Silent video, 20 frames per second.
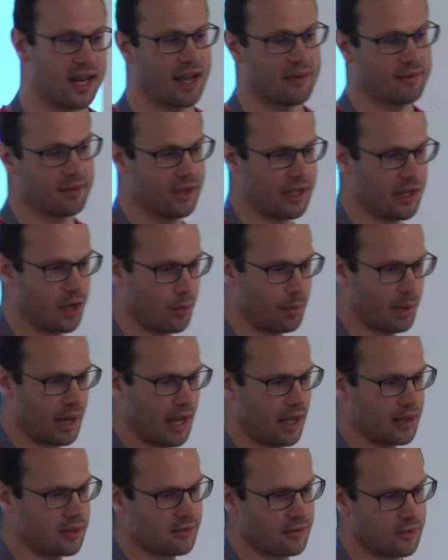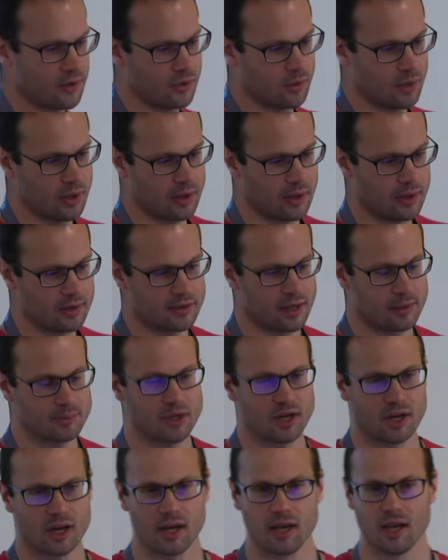have a linear pass for doing type
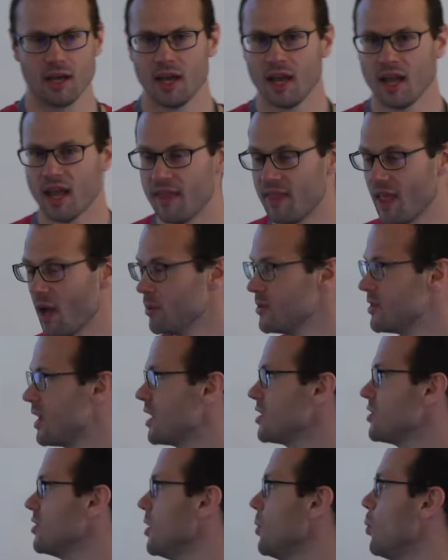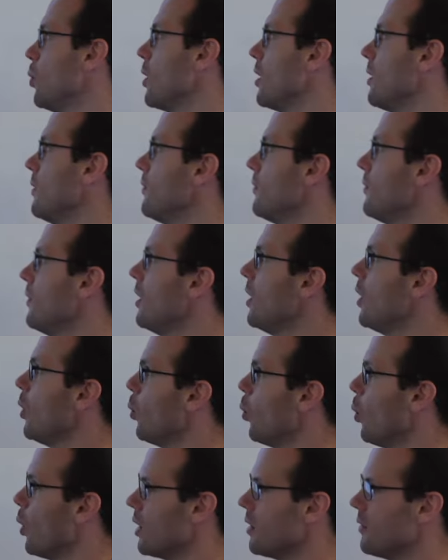checking. And that was actually one of,
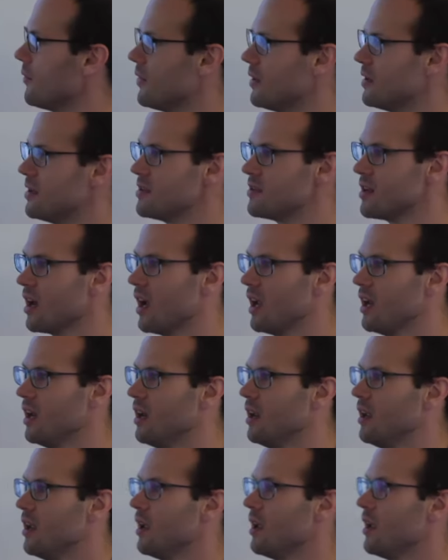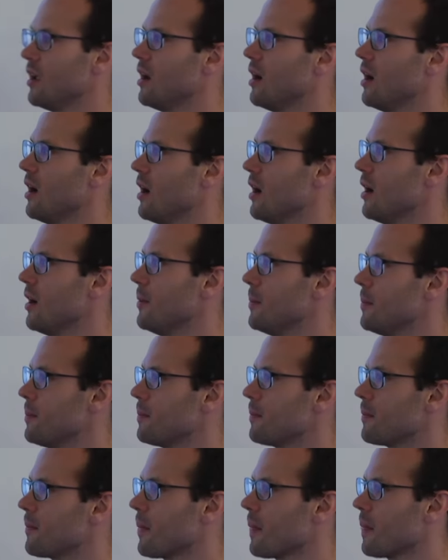one of the design, uh,
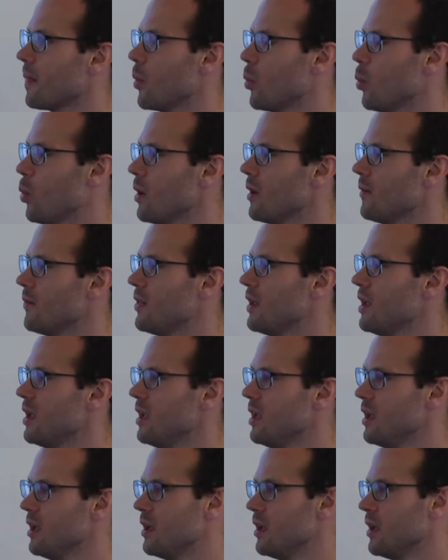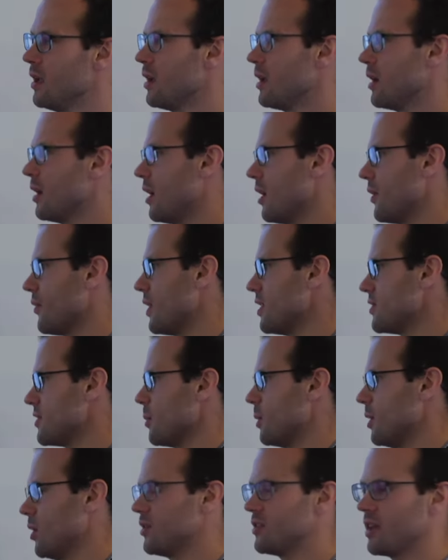one of the uh, things that
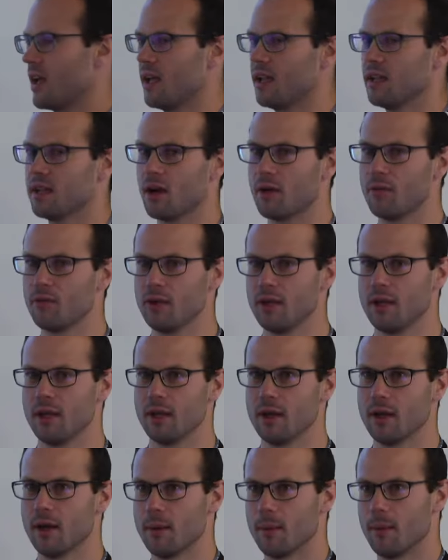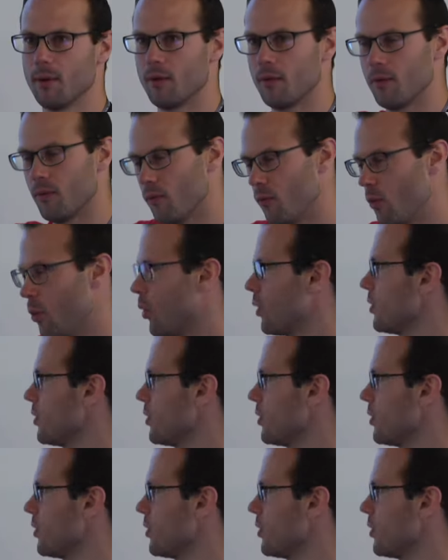we looked at carefully uh, for